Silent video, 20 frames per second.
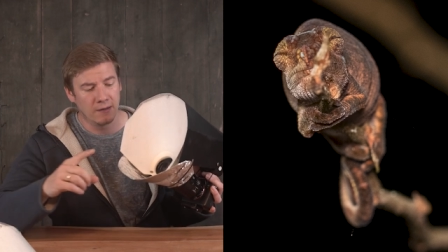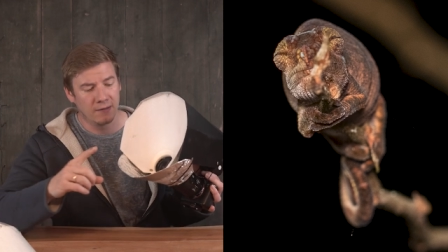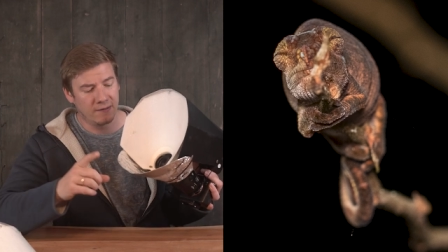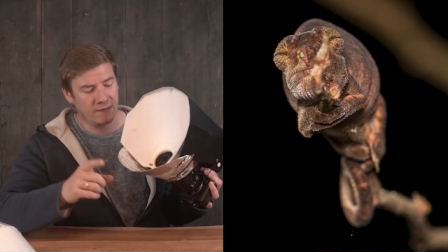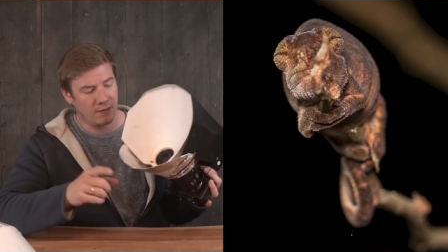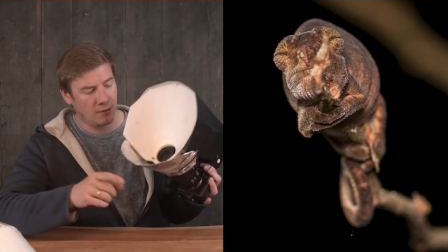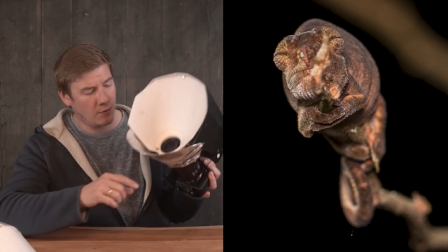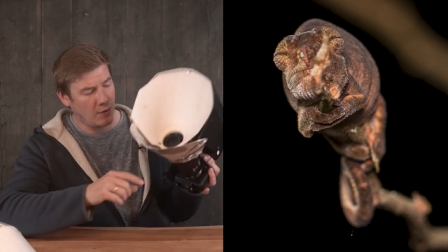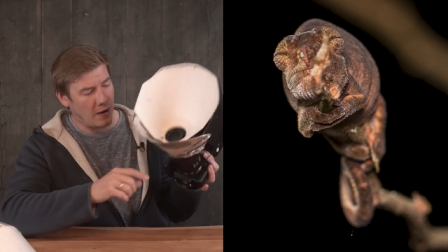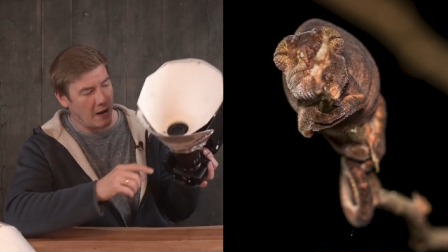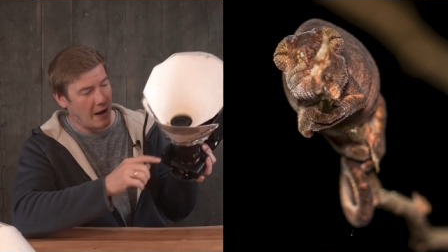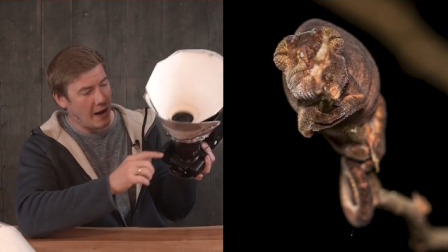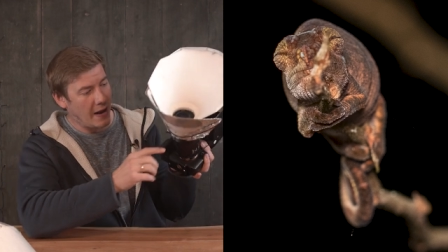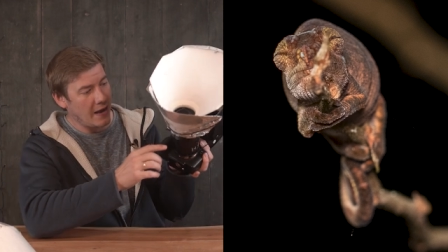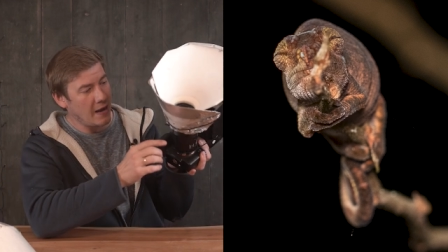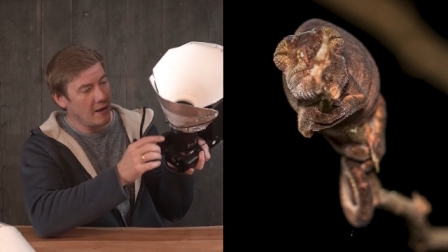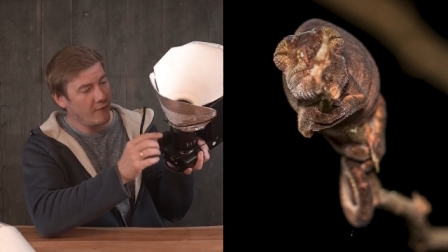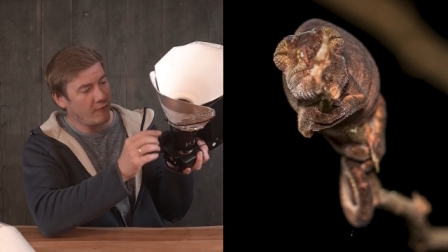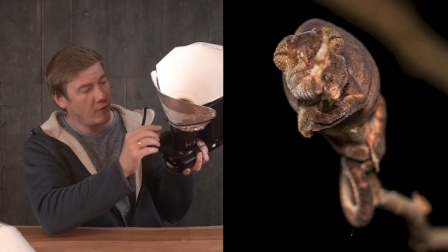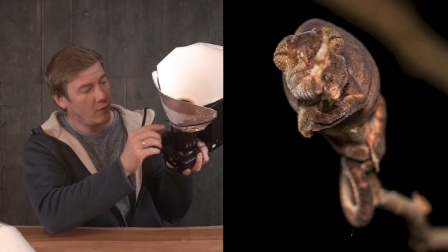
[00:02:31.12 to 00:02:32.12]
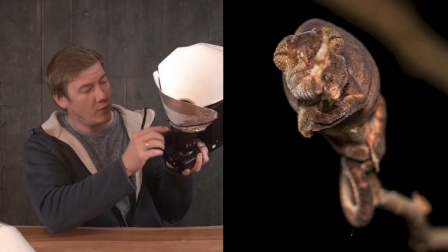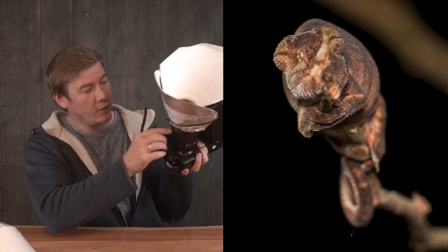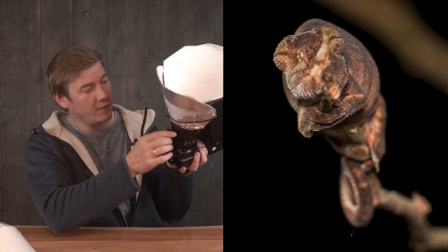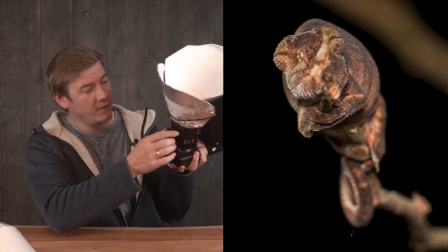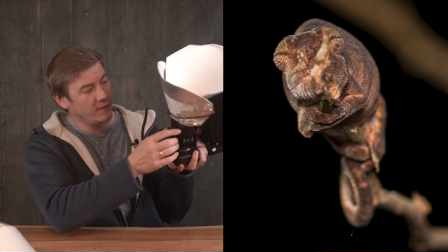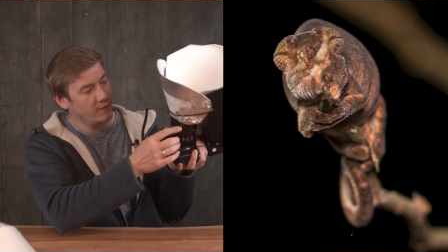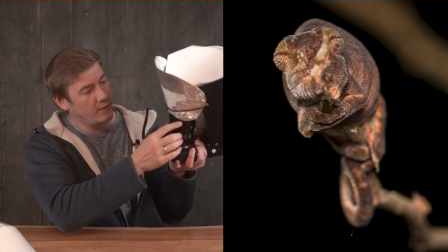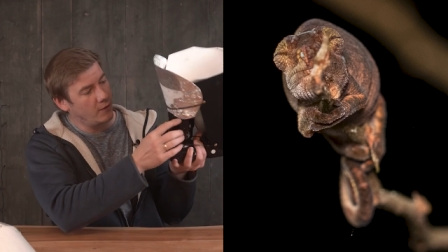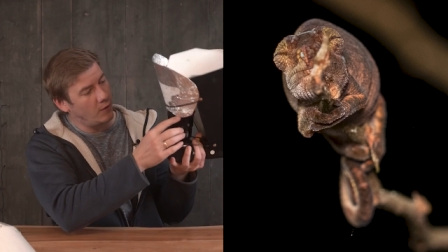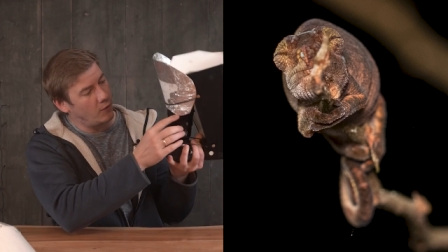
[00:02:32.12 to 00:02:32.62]
So I have
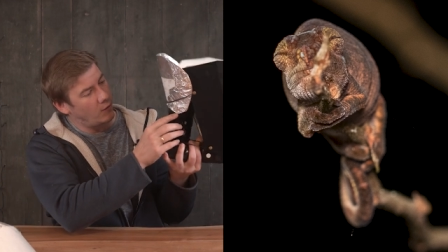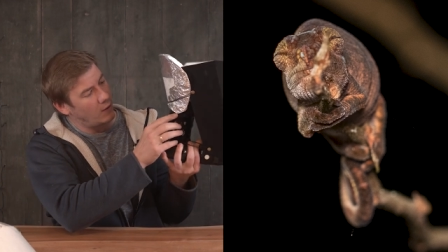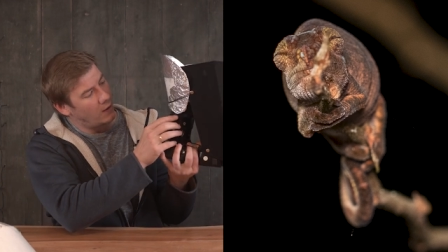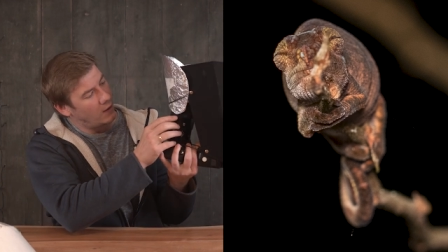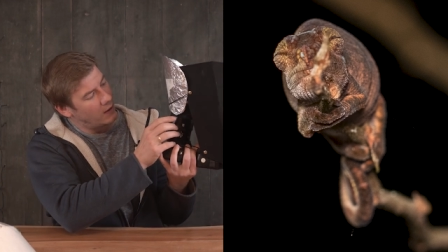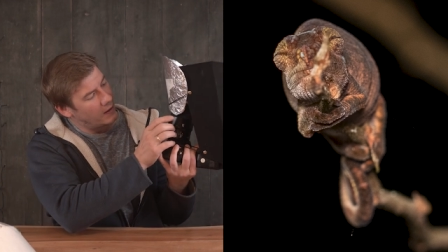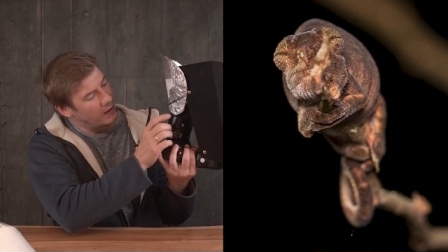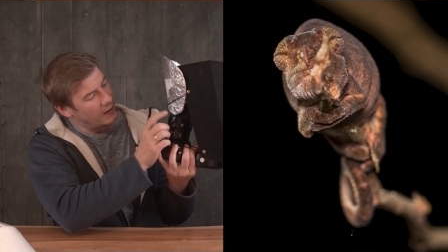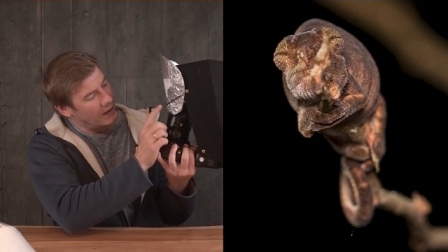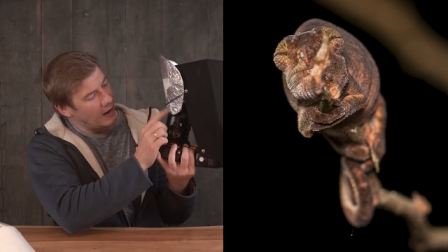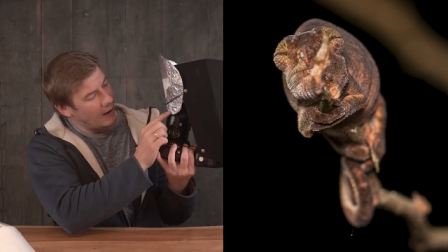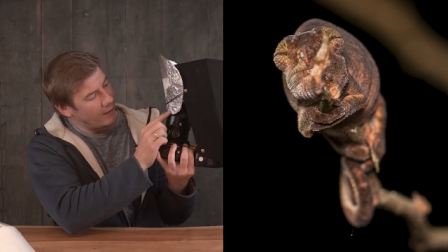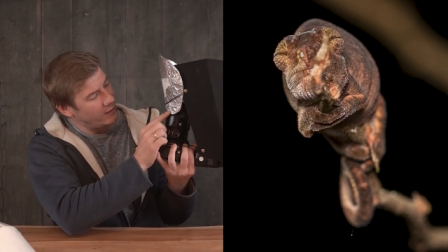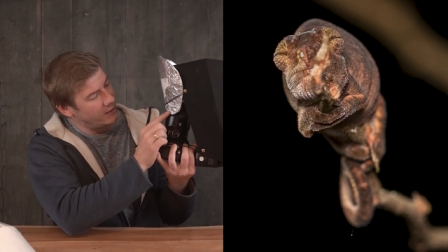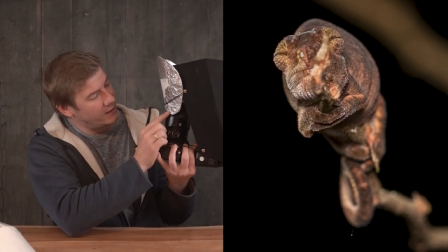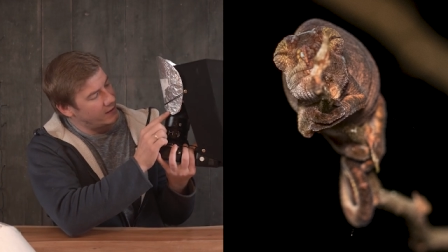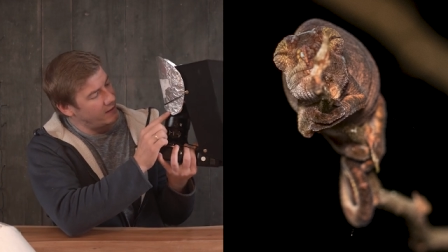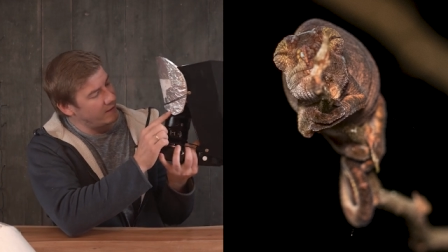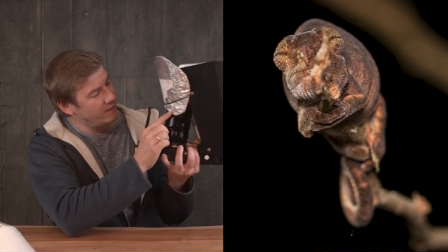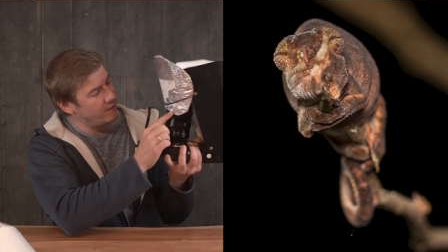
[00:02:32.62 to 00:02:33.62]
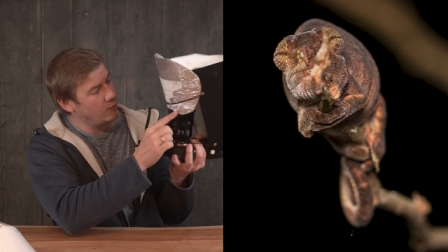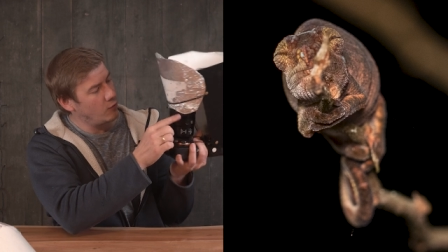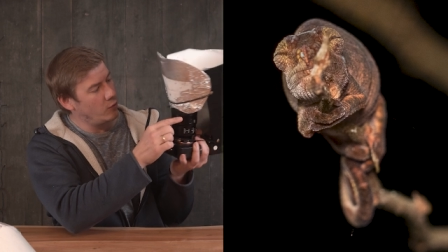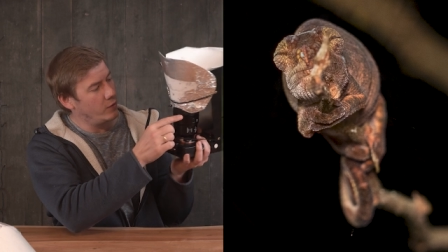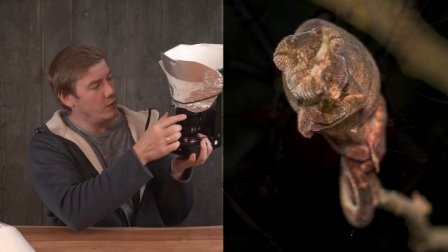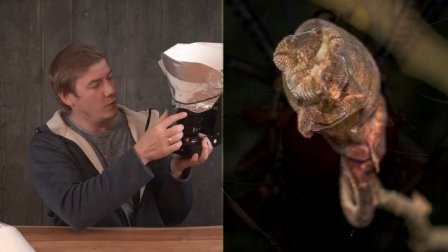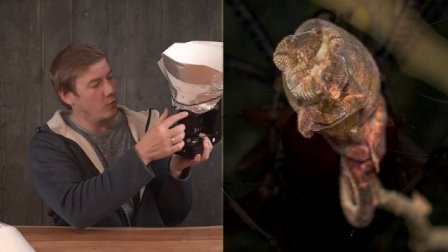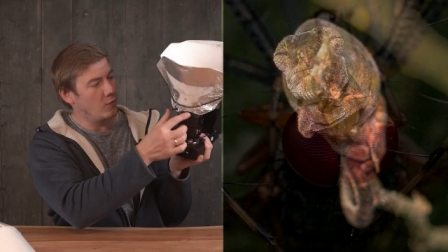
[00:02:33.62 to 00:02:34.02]
also covered this with